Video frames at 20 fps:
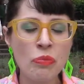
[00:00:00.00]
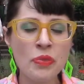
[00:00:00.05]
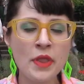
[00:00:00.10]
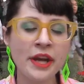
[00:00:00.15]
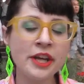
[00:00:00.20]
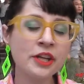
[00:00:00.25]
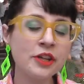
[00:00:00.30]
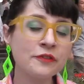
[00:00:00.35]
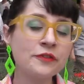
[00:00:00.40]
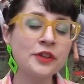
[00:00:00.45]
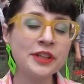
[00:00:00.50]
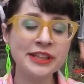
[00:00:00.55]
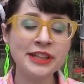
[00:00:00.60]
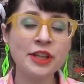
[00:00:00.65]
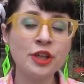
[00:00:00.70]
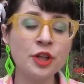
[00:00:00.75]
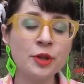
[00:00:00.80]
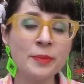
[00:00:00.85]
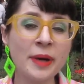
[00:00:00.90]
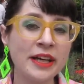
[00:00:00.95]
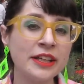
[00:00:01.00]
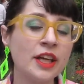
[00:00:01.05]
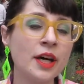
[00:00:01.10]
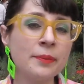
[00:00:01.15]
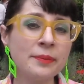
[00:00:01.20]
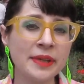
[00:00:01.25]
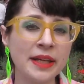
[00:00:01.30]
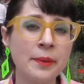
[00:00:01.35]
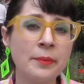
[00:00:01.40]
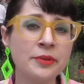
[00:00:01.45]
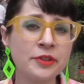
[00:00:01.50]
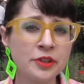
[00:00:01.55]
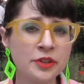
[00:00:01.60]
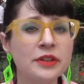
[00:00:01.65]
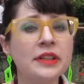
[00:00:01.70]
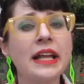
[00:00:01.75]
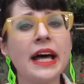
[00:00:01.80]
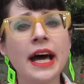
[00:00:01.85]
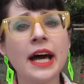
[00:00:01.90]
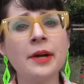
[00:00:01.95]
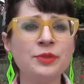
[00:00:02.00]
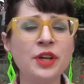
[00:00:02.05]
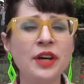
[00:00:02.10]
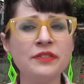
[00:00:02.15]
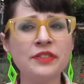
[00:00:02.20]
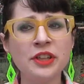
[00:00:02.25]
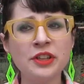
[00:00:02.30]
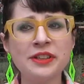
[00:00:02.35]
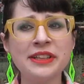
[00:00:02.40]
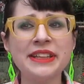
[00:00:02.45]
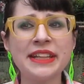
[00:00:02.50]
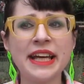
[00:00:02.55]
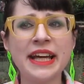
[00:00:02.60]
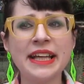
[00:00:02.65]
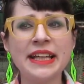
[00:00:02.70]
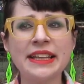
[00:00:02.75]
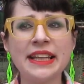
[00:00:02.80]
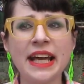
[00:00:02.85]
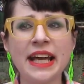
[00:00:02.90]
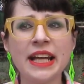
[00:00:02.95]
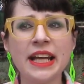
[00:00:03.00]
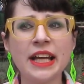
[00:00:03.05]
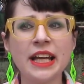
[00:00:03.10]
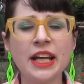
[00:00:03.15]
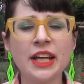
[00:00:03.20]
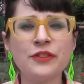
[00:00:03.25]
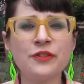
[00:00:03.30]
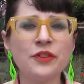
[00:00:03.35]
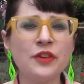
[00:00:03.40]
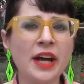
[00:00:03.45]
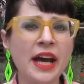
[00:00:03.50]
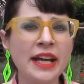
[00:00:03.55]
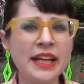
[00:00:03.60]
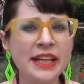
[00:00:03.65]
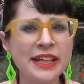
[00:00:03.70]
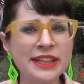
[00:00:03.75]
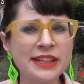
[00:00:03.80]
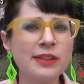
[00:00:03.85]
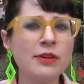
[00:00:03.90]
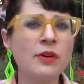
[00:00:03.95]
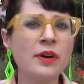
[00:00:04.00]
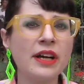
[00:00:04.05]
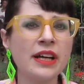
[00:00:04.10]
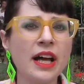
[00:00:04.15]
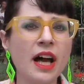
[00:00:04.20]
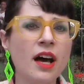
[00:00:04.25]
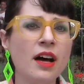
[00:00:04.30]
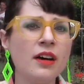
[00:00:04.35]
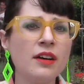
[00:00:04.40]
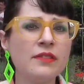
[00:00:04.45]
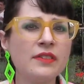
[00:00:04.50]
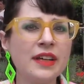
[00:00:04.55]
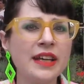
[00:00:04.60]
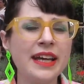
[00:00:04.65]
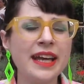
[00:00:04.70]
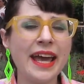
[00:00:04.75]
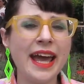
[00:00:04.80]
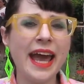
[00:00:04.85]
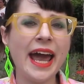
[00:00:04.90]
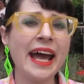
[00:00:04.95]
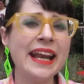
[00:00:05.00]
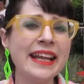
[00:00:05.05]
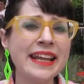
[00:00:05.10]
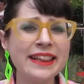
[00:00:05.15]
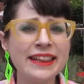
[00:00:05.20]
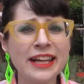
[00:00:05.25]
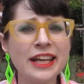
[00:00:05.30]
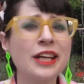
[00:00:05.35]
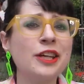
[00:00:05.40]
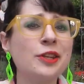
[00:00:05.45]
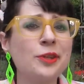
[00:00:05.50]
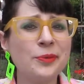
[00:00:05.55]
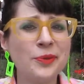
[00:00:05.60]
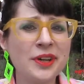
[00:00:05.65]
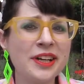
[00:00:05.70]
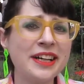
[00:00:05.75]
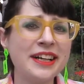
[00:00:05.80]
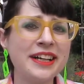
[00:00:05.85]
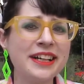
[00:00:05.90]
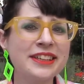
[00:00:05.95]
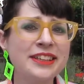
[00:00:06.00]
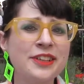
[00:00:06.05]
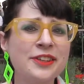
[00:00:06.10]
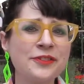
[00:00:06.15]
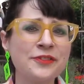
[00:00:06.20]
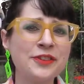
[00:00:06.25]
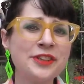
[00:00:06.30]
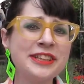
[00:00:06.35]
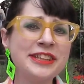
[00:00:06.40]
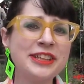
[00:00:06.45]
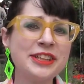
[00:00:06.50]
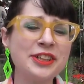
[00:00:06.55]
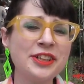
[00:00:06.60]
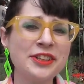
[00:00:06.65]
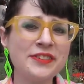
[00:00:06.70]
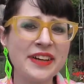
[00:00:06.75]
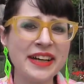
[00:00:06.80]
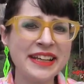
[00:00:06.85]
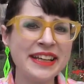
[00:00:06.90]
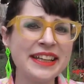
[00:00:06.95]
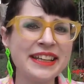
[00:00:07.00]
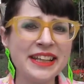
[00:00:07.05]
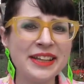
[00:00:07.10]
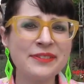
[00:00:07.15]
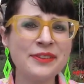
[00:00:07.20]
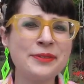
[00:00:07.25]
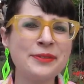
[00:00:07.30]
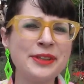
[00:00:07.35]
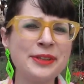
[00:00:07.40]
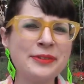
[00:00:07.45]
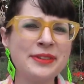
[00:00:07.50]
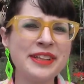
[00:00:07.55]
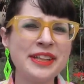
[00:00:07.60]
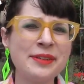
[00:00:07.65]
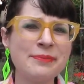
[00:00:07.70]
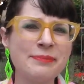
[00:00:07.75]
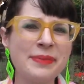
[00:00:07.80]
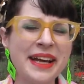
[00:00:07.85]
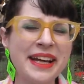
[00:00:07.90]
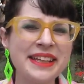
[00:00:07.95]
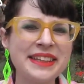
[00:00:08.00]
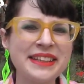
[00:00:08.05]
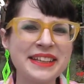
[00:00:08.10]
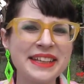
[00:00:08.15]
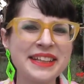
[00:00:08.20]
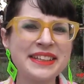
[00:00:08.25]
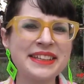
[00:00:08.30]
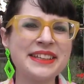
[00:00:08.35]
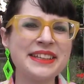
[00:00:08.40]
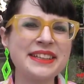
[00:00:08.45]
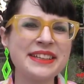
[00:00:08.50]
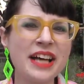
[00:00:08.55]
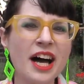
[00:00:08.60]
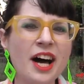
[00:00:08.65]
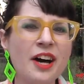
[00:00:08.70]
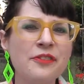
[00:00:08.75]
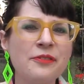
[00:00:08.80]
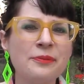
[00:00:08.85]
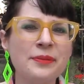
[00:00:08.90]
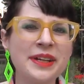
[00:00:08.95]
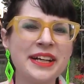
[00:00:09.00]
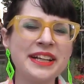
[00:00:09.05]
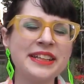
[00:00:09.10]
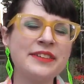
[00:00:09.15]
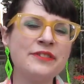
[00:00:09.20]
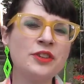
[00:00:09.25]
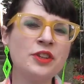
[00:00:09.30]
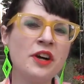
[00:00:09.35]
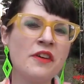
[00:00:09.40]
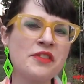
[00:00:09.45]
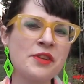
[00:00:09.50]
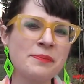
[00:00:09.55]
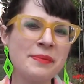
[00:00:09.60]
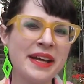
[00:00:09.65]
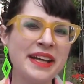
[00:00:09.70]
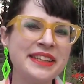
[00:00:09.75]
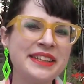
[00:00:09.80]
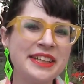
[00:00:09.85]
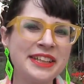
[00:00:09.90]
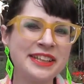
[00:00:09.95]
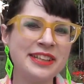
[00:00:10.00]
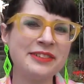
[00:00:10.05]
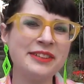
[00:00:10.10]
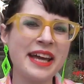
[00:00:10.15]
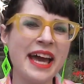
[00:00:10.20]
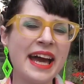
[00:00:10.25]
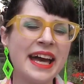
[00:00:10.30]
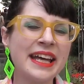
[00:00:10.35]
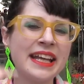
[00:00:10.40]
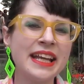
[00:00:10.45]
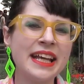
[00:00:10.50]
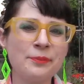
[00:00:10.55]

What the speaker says: And in your first year, you might not be able to do that. You have to understand that for any sort of anything in the world, your first year of anything will be really basic stuff, because if you don't have the basics, you can't